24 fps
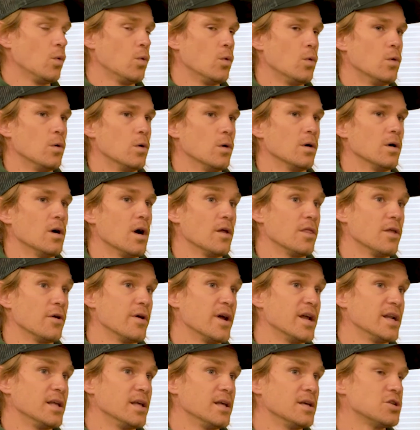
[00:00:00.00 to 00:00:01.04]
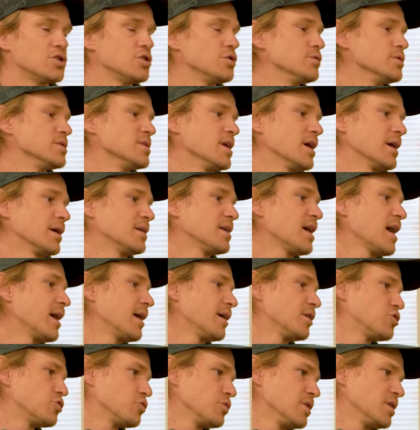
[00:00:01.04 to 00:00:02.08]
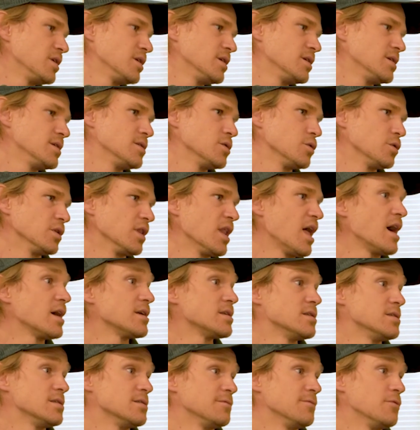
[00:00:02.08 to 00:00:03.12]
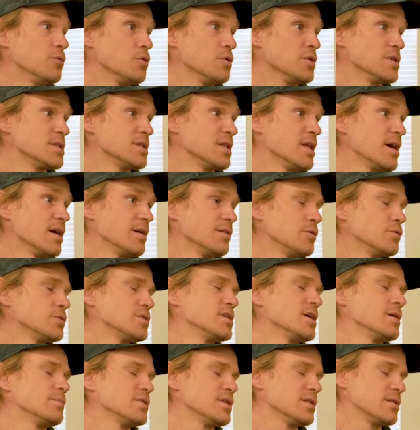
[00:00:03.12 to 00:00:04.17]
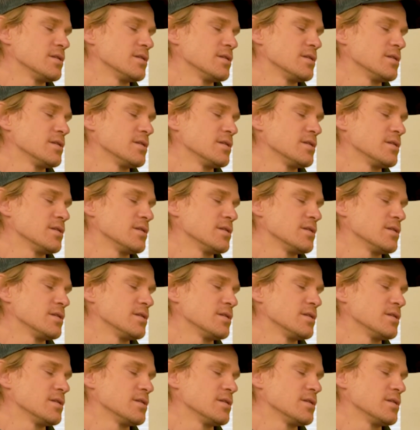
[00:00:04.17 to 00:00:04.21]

or are there any issues like dying trees or losses of forest land, those types of